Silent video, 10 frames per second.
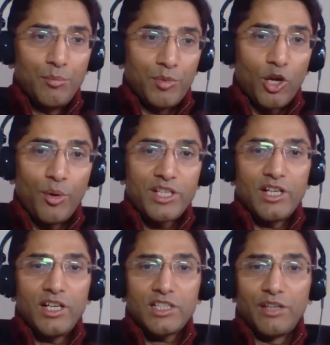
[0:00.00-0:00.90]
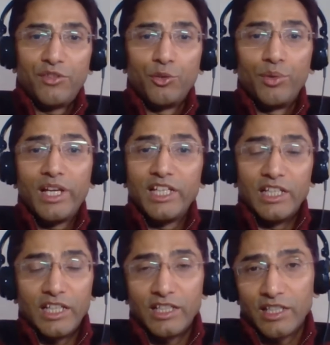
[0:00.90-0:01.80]
but always ask if you really
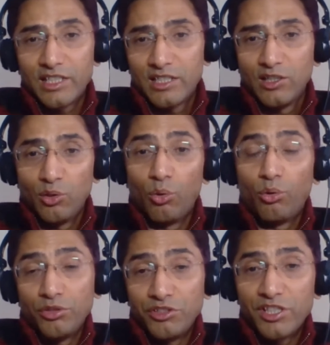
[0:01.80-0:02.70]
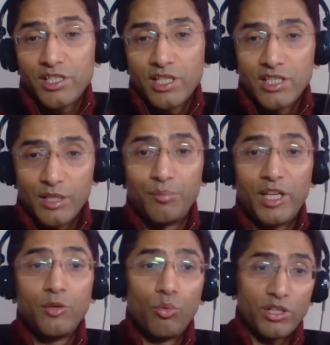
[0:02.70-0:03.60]
need it or you just
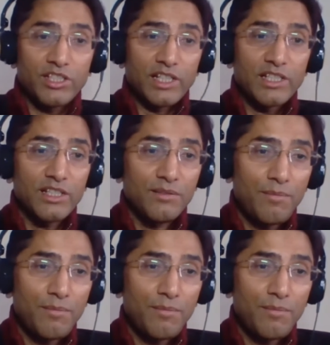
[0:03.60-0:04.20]
simply want it.